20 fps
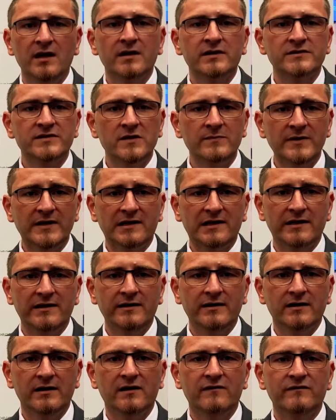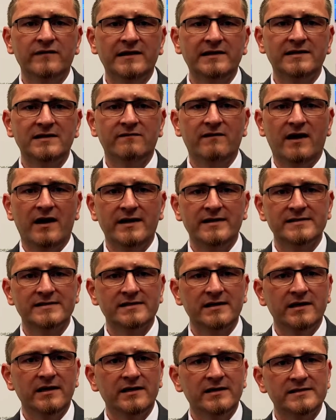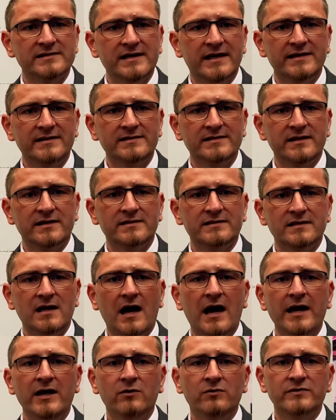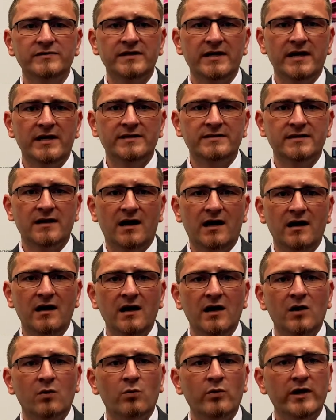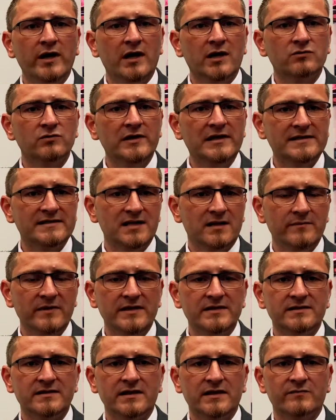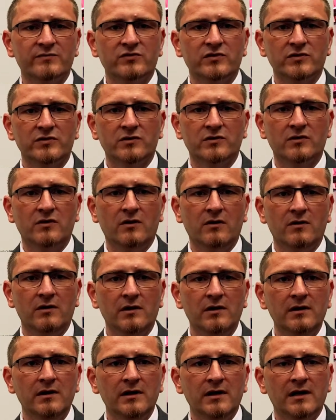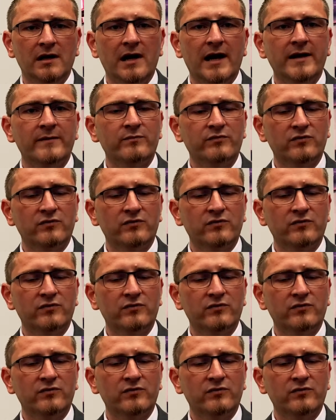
Typically, a field device sends its I/O data via a real-time Ethernet protocol like